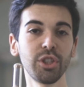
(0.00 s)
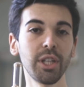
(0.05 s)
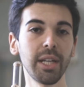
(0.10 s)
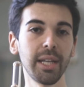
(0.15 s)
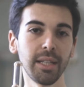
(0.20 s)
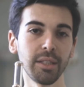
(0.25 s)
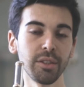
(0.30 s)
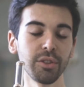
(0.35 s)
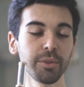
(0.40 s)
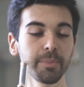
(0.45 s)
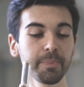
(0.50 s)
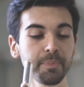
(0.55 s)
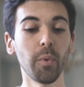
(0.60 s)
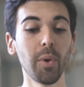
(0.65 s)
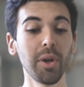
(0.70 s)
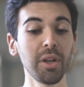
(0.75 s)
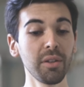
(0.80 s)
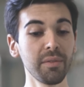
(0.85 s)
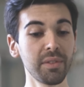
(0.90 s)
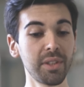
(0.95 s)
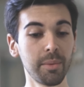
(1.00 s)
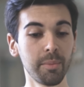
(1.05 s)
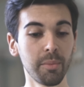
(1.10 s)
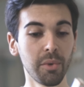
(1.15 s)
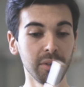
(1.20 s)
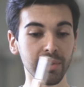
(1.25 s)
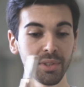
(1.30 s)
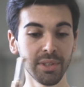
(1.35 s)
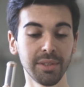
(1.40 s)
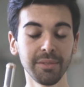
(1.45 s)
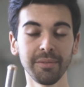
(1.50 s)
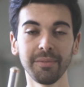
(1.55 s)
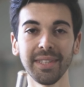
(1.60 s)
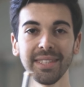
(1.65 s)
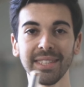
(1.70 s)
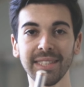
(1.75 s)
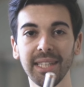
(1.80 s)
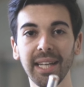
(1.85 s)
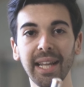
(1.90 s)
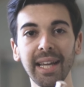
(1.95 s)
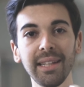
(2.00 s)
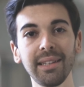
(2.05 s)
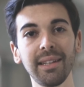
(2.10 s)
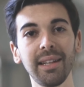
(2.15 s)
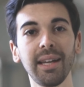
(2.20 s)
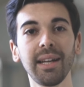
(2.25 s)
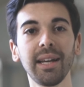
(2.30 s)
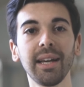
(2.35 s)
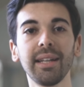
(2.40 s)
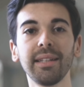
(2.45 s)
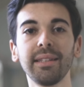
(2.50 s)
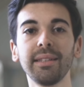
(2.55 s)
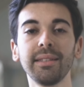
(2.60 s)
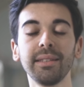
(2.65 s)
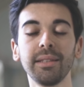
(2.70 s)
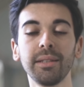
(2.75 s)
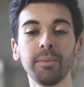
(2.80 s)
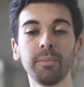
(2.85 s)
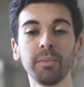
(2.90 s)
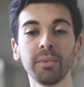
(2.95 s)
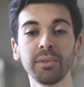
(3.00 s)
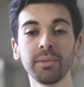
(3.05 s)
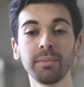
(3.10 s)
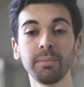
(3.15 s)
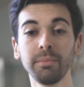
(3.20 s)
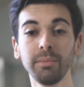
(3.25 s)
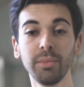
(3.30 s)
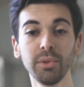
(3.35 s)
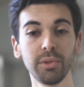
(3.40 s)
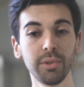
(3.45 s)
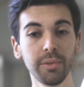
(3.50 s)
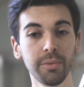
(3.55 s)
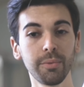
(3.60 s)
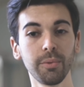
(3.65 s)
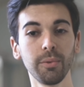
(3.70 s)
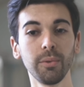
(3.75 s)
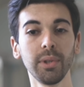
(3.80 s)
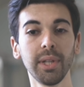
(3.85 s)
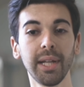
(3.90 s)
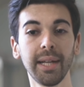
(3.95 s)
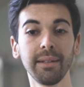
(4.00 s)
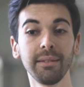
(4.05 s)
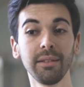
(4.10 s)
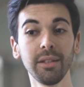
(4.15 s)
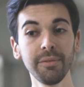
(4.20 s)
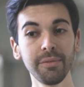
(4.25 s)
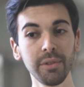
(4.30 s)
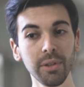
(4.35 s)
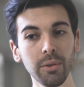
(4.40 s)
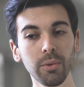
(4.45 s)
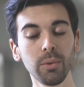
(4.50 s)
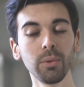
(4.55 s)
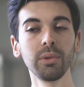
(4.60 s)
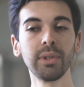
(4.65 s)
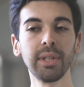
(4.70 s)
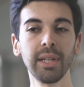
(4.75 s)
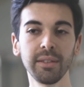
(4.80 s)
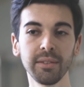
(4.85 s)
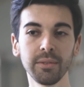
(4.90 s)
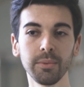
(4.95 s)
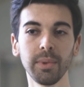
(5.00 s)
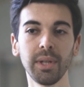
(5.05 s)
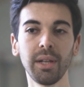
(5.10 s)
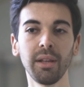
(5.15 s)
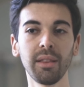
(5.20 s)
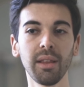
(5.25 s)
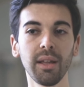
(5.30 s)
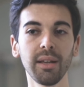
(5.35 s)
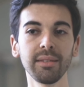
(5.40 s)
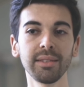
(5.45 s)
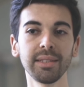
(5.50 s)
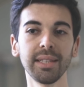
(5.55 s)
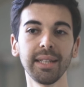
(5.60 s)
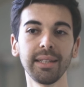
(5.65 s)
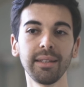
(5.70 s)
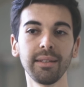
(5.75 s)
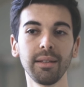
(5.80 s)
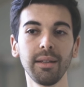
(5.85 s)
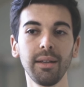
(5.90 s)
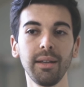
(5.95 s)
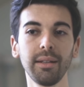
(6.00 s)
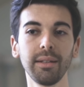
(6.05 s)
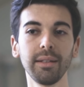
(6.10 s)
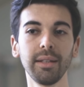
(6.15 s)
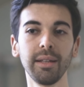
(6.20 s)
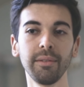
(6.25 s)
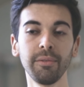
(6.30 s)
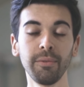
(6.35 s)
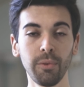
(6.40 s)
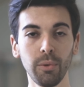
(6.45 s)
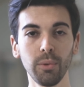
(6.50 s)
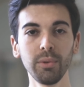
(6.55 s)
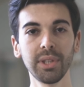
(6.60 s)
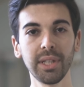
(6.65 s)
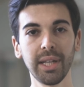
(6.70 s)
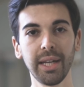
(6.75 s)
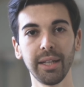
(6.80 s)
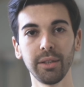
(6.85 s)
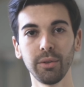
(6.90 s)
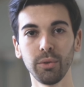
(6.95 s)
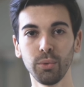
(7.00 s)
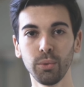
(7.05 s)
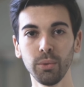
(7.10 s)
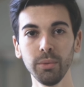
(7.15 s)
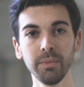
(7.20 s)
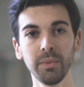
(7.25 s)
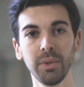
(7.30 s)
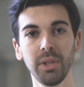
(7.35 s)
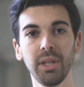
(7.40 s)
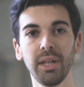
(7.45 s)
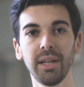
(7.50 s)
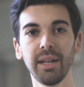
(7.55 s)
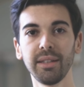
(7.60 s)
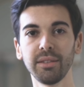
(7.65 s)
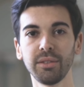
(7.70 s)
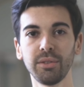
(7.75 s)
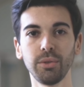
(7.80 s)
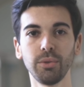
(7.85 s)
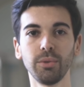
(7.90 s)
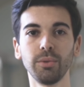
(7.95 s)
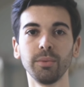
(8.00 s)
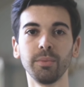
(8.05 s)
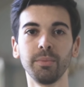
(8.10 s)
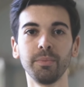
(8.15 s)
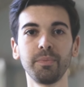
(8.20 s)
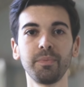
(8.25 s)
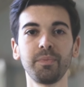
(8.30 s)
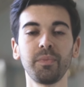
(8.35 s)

change. One of the most fascinating and uh, most beautiful and difficult as well things that the flute can do, as you